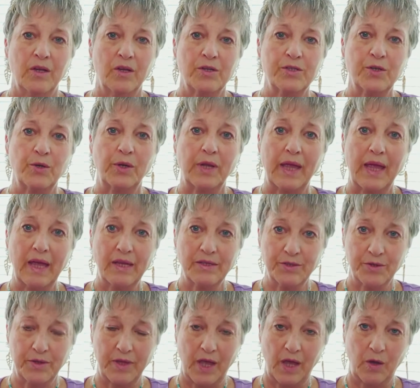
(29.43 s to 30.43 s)
So to
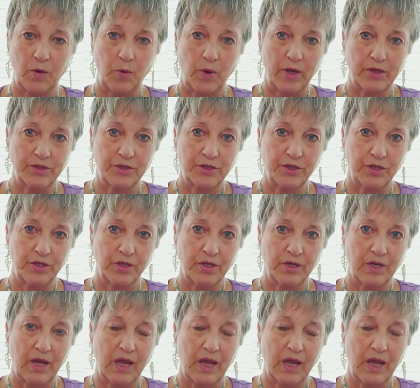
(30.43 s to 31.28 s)
answer that question,